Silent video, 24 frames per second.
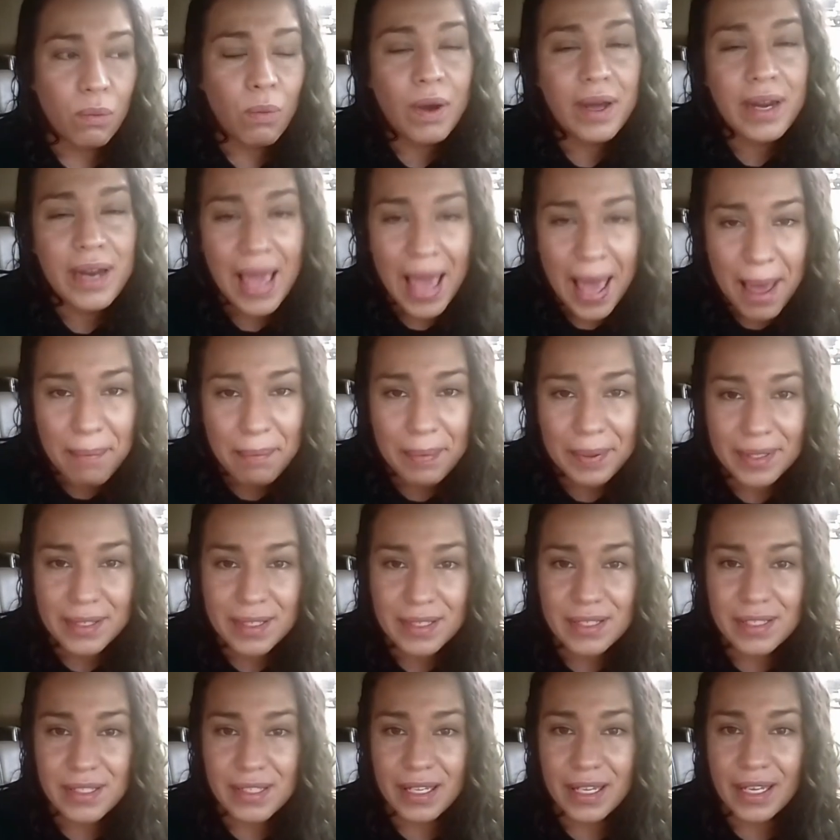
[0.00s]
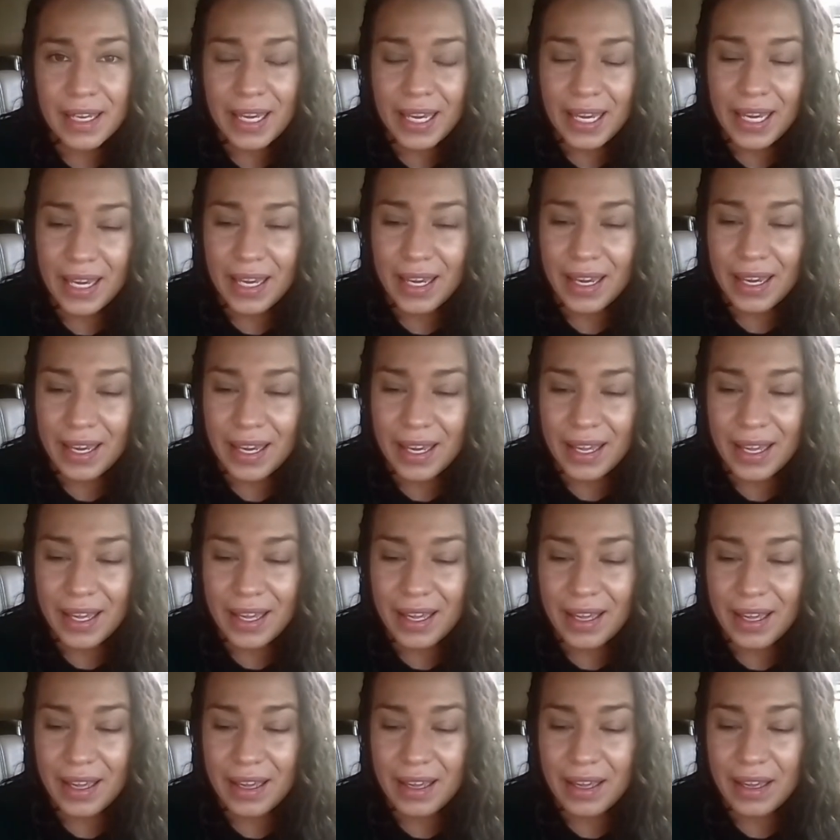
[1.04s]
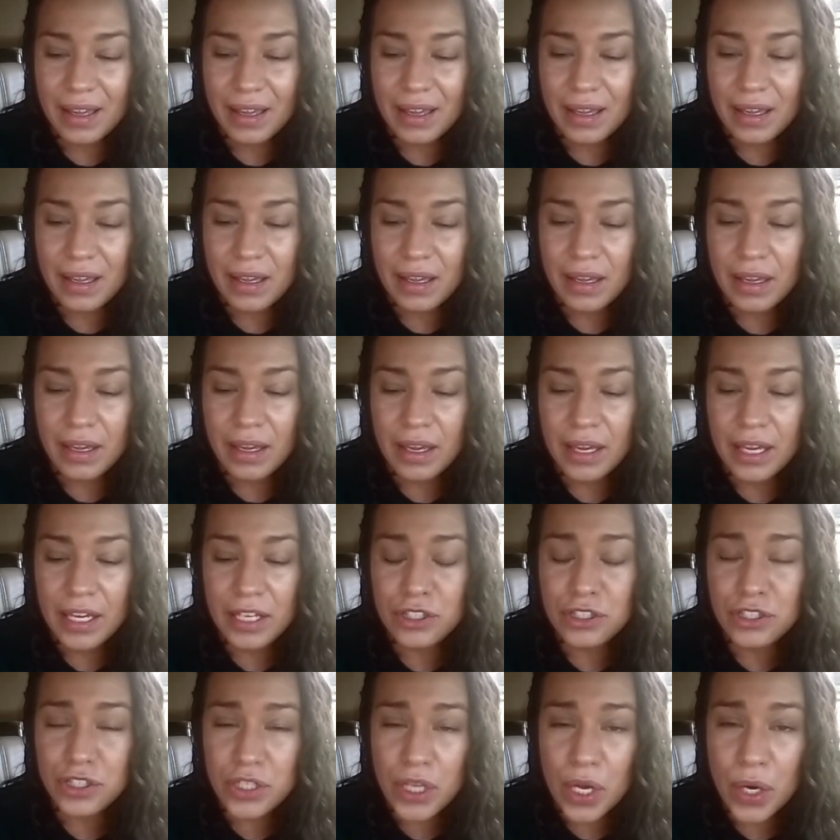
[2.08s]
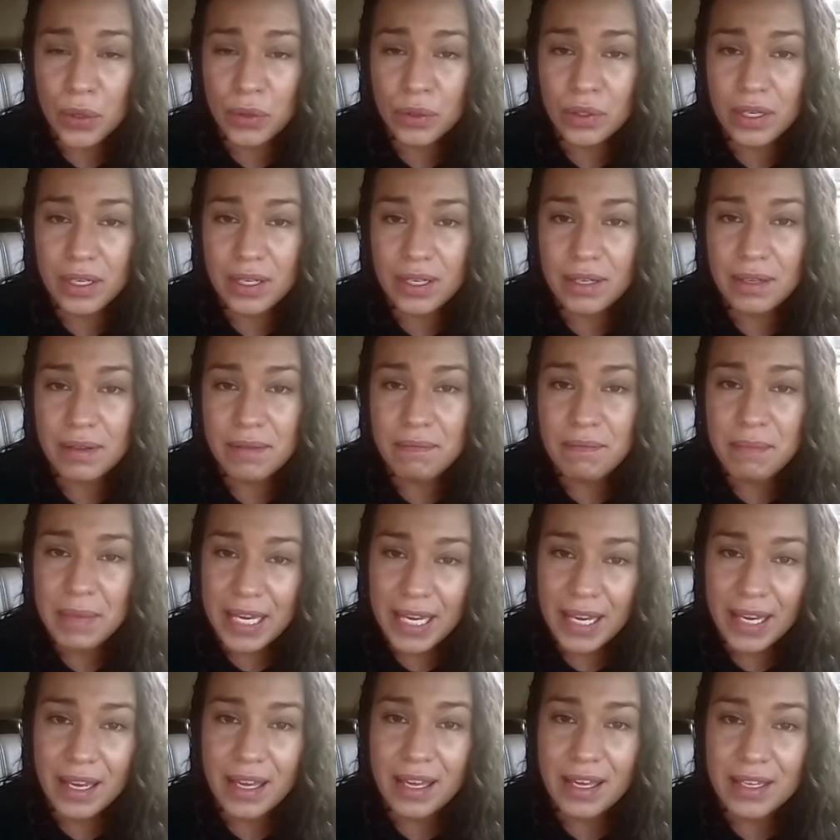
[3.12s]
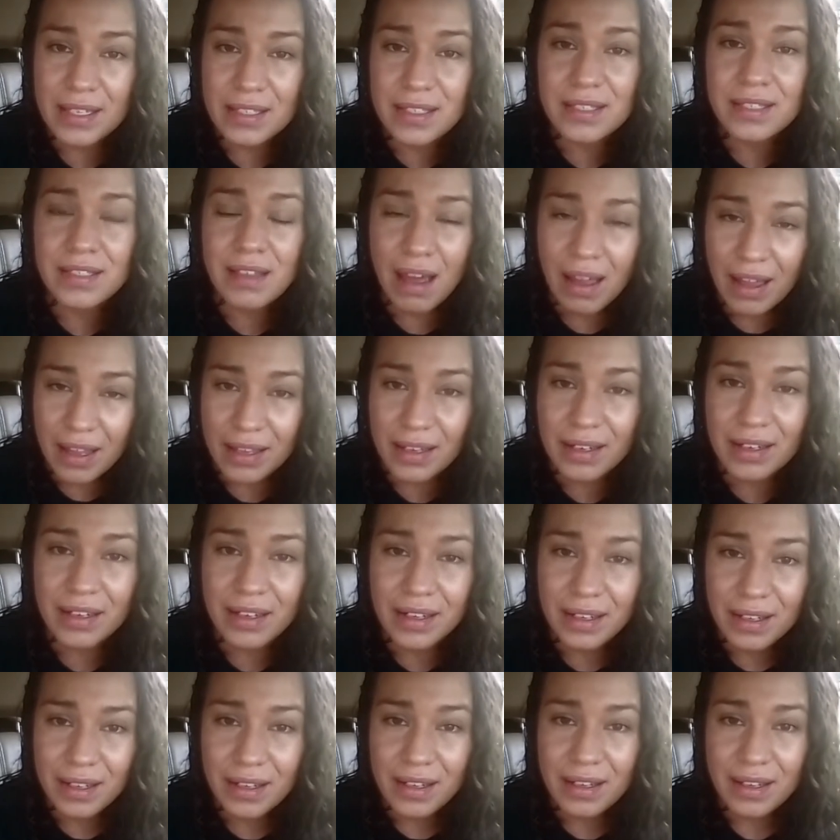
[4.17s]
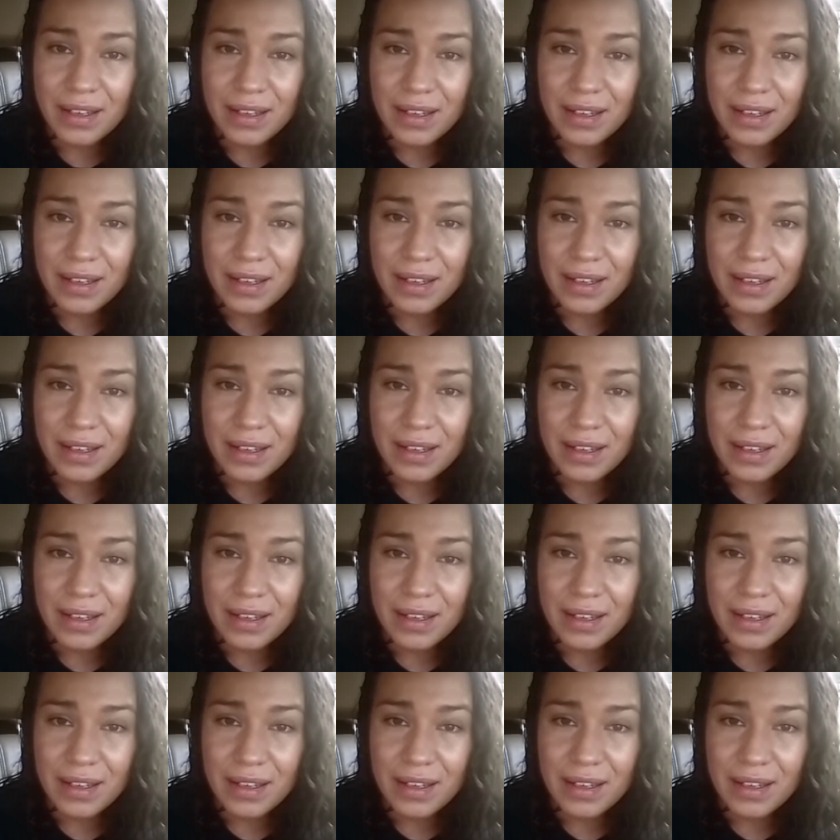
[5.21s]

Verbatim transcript: what happened? He he showed me his son